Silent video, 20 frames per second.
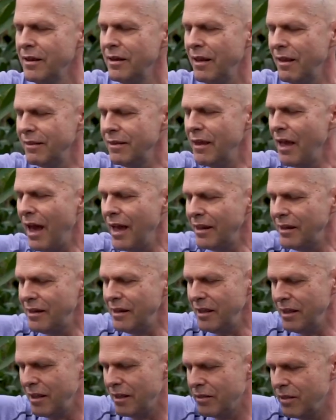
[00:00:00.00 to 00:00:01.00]
Now, the
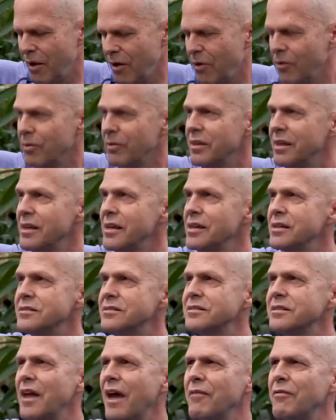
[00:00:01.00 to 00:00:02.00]
idea, though,
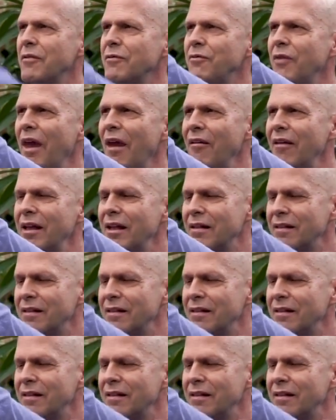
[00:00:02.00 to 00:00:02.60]
is to have a very